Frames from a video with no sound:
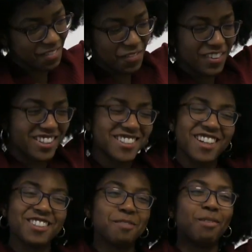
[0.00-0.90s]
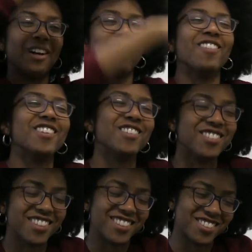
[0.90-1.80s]
I'm a very talented black woman who
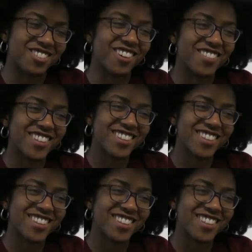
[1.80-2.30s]
studies astronomy.